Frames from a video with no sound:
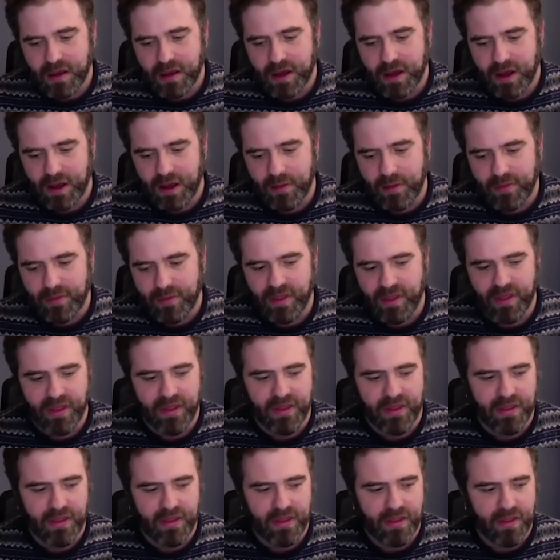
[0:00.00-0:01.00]

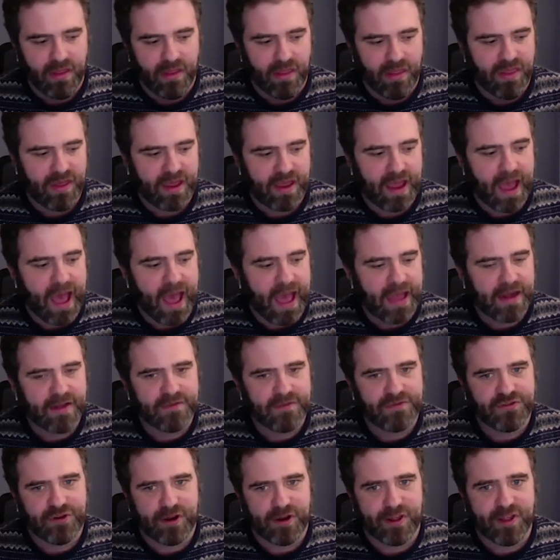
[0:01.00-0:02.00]
the
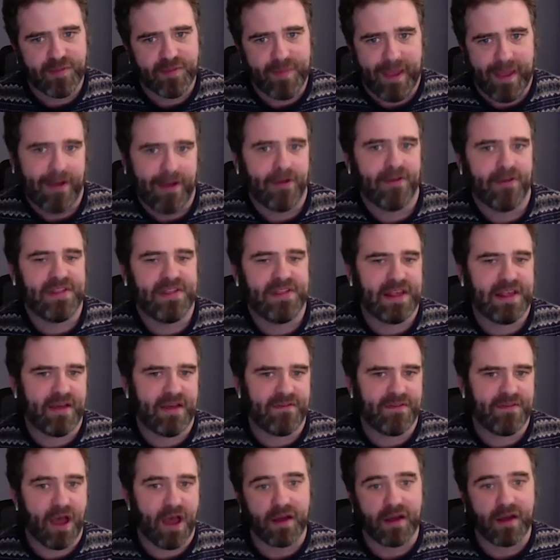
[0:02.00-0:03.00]
kind of transparency
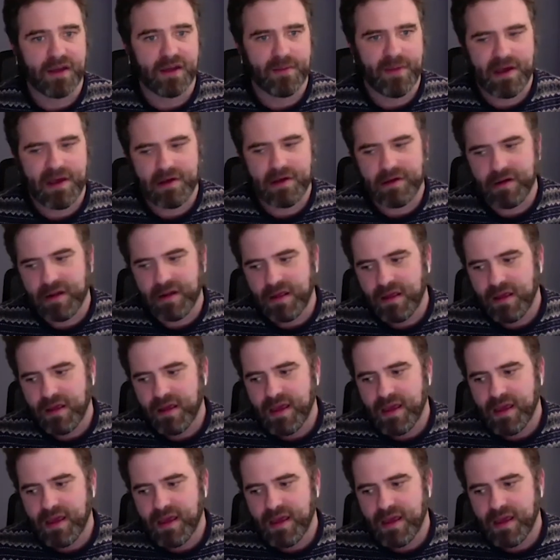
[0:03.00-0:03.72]
I've talked about